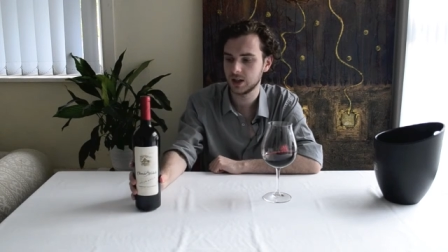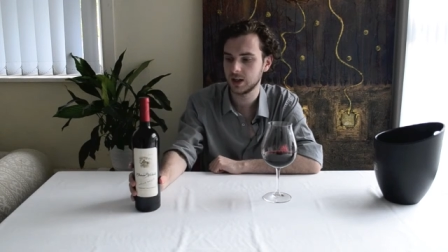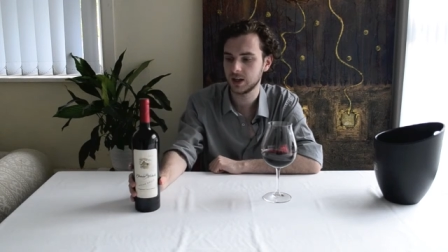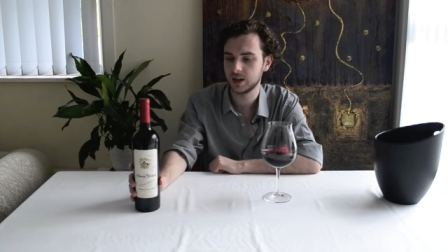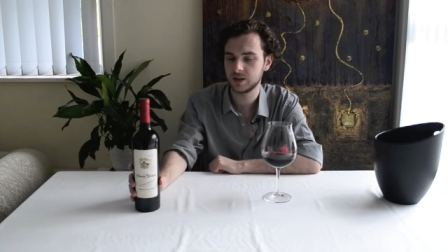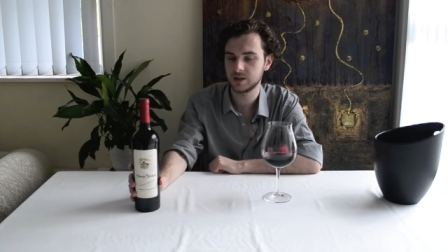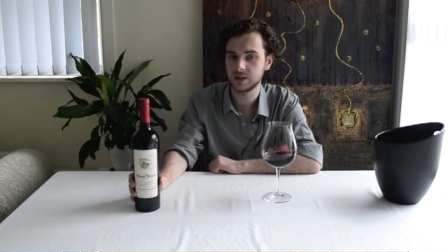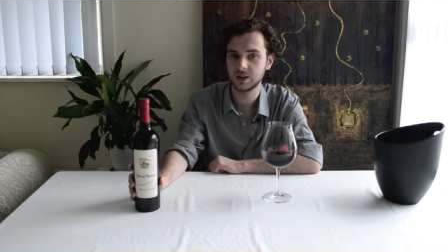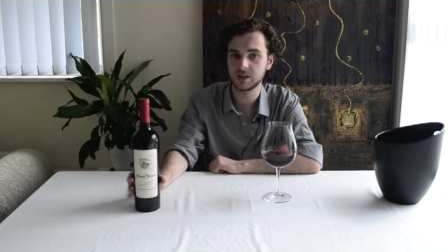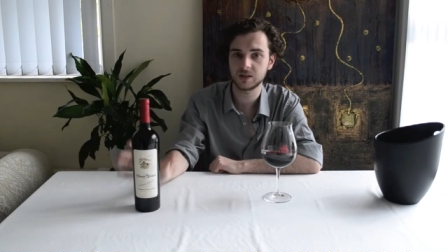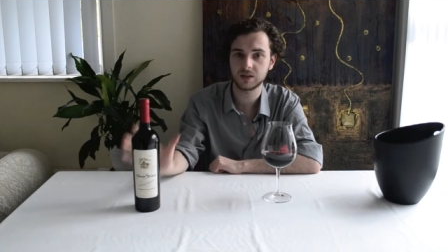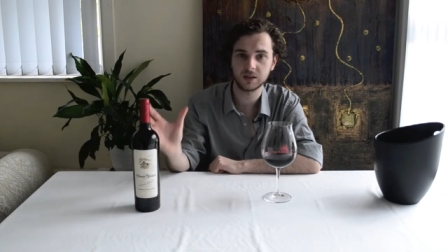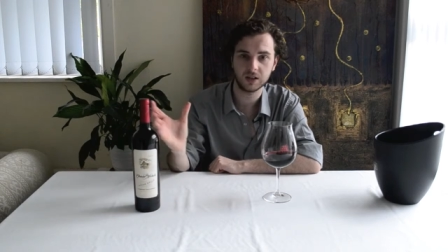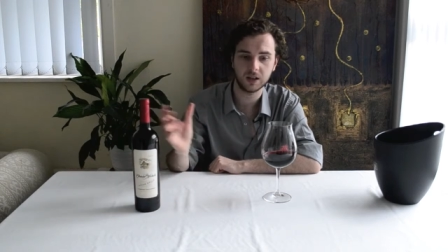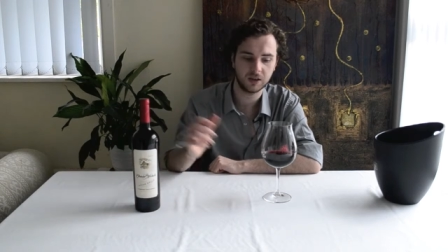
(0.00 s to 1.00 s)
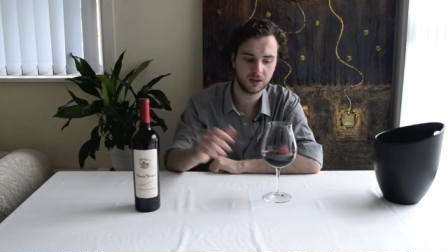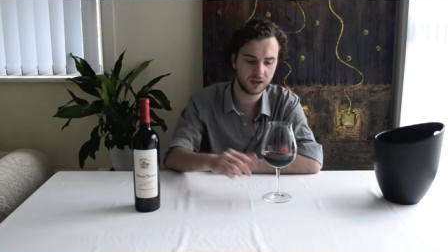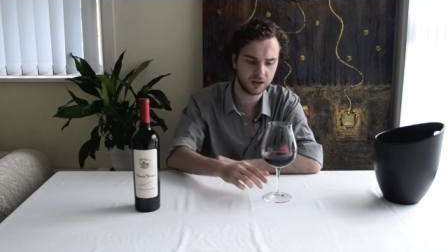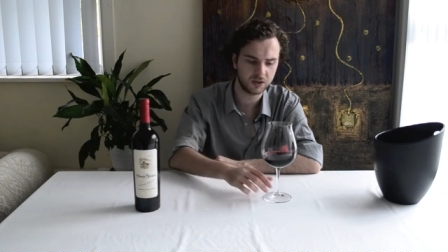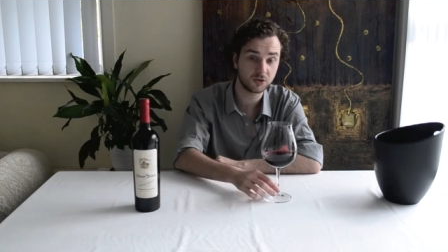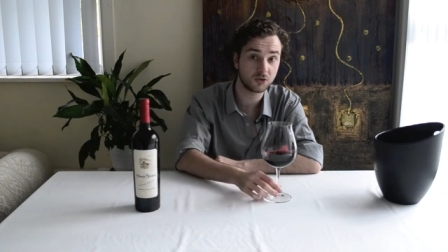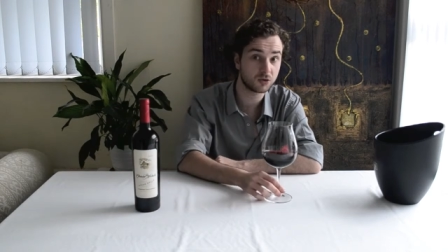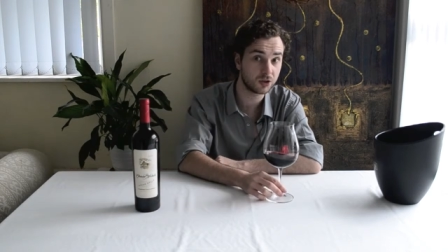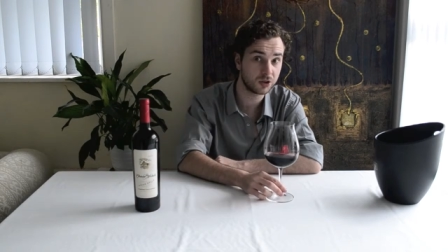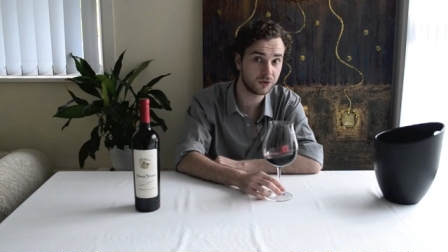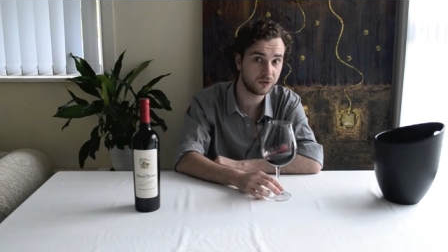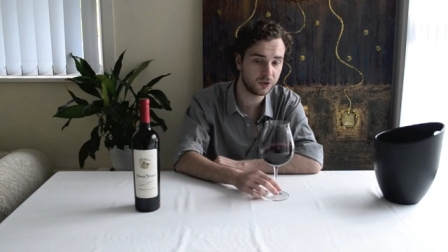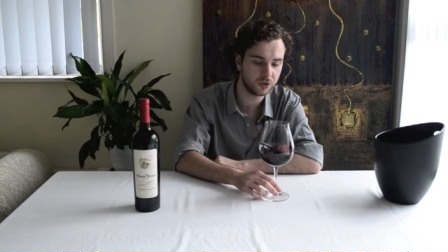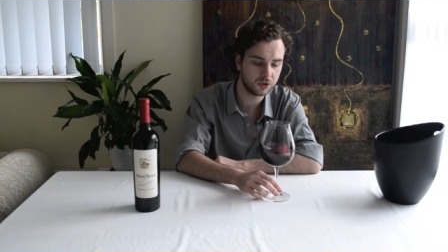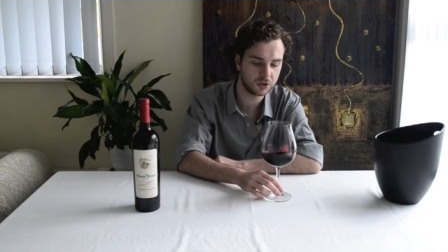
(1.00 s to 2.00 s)
as this, that I think it sort
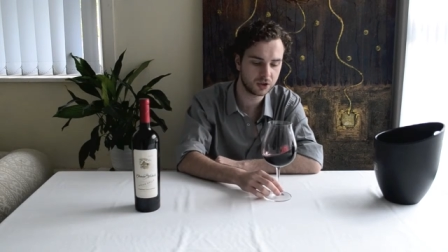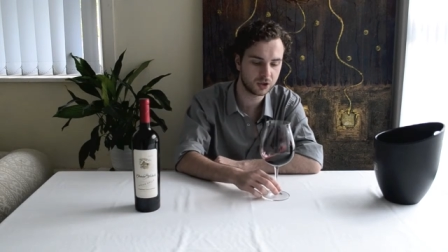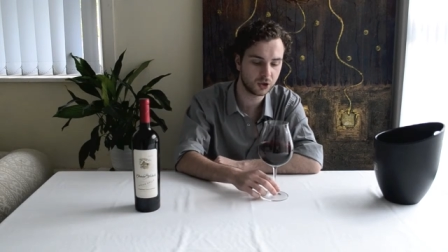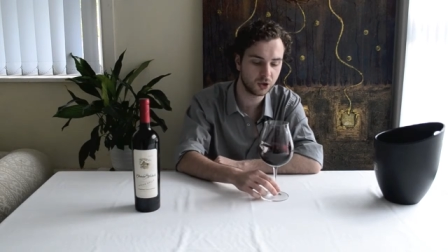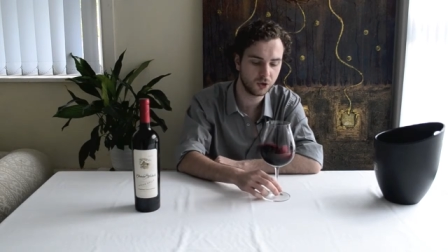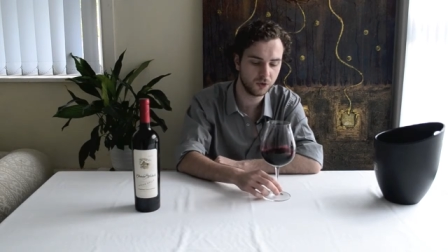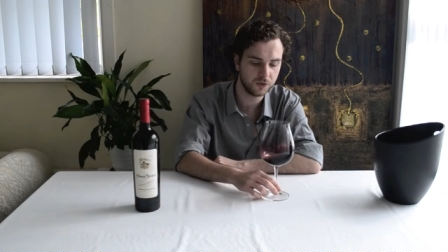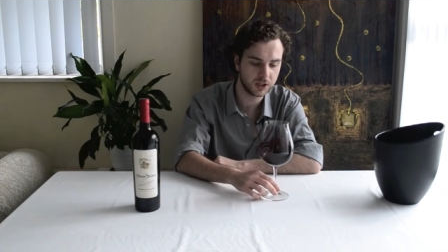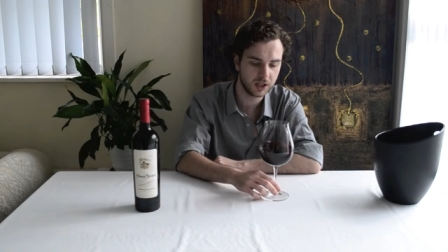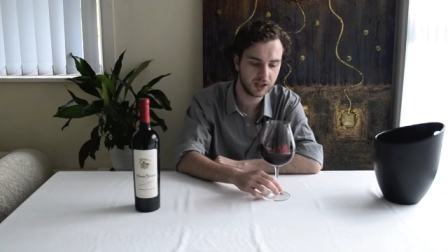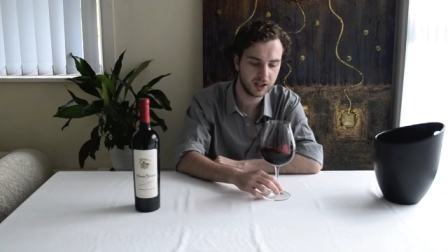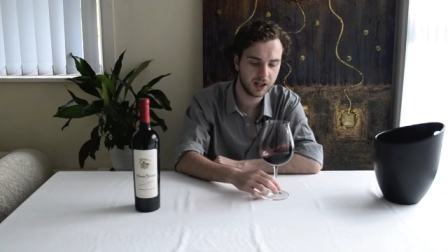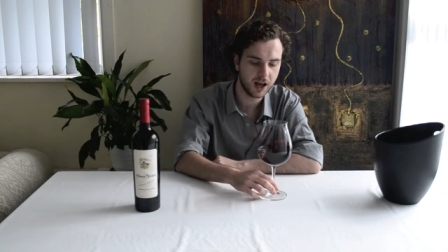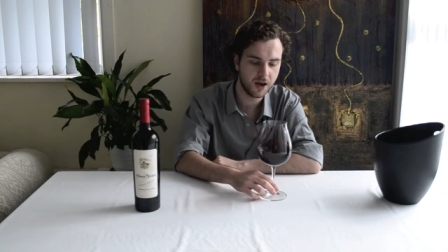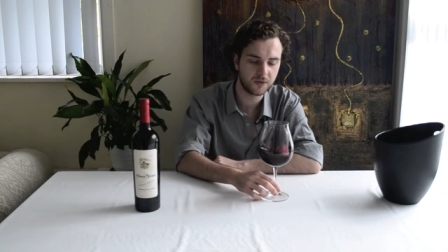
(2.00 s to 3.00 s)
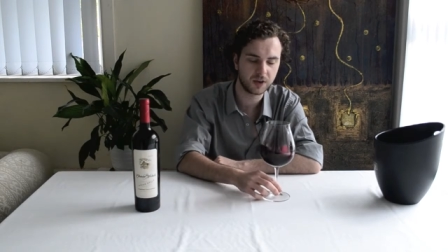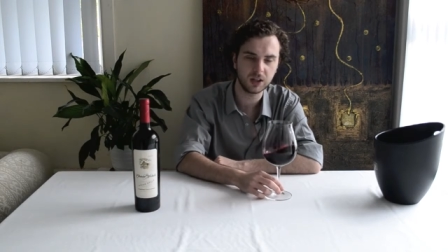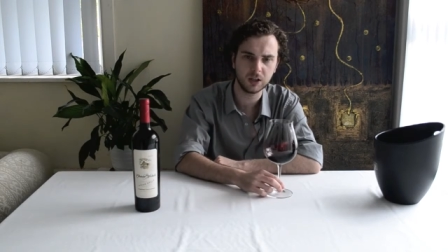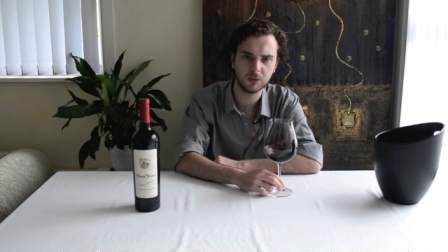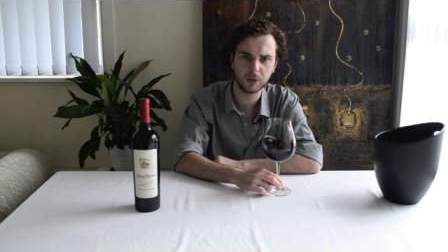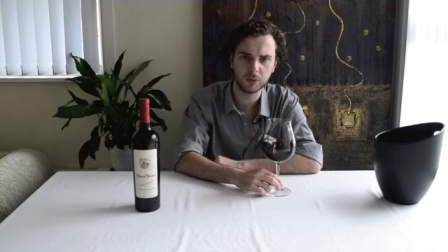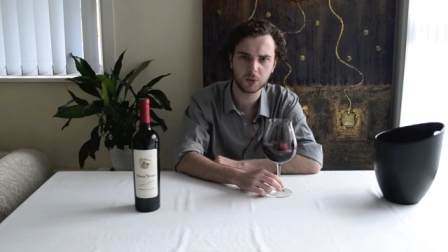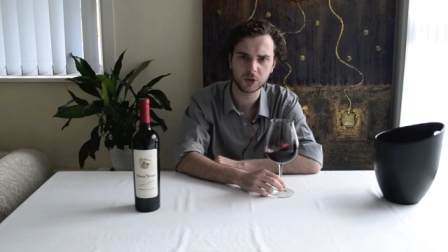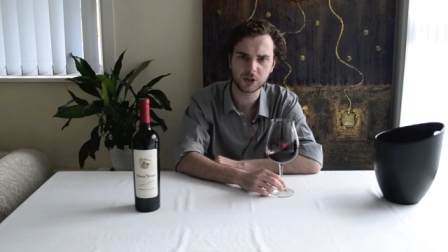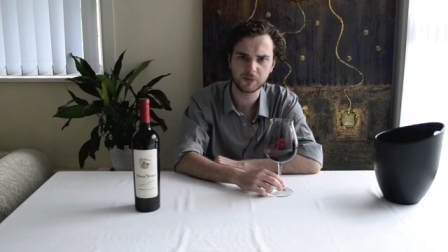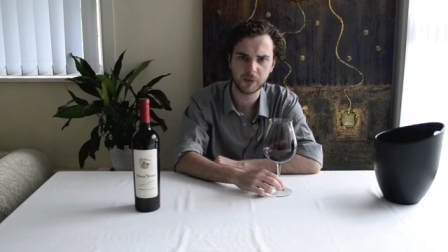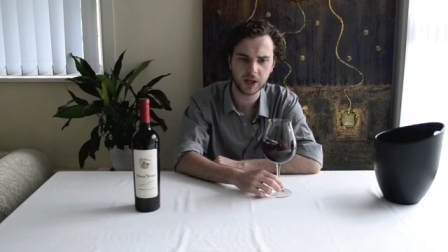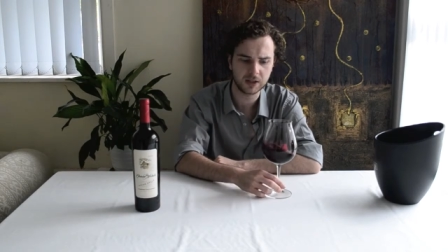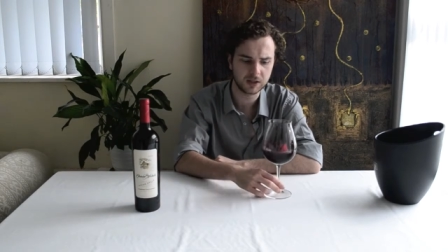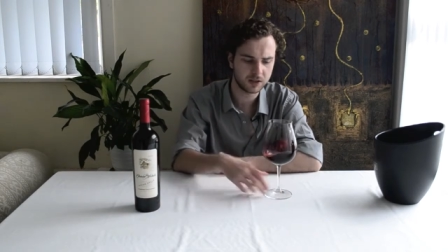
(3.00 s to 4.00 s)
of deserves having a little bit more
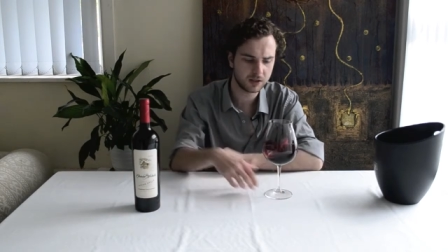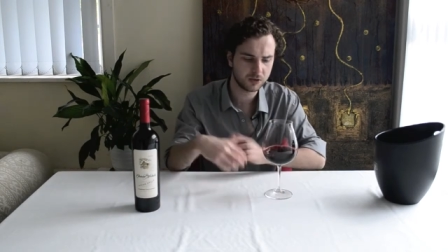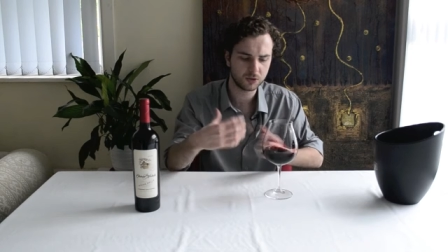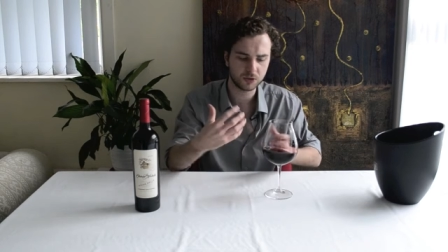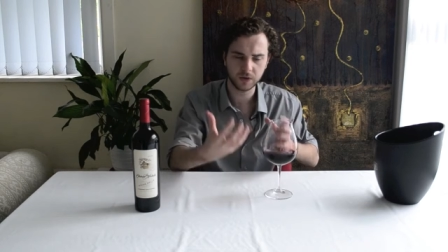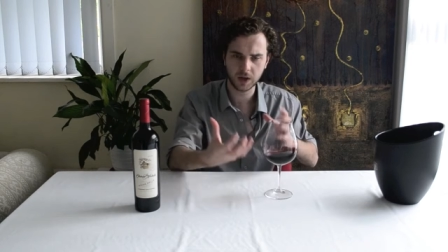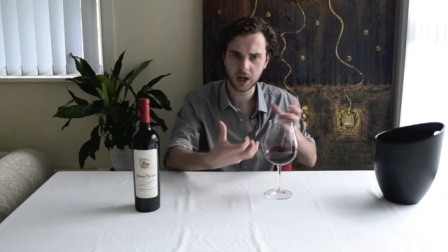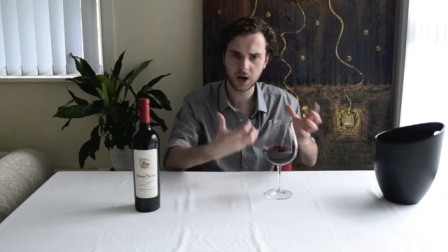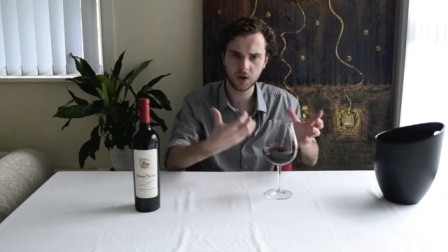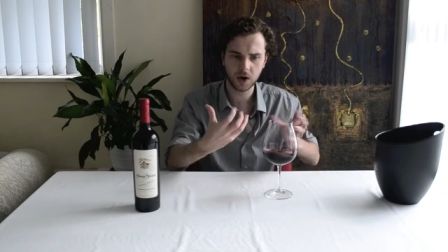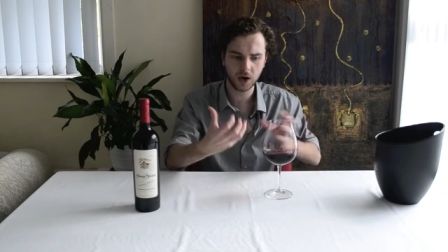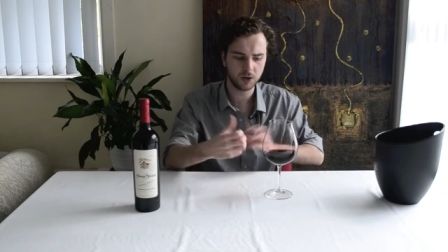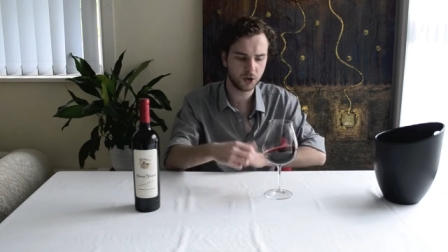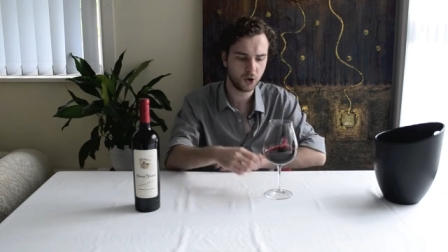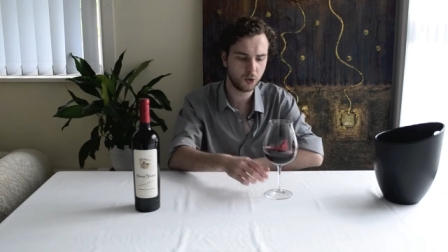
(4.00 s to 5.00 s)
space to sort of air out,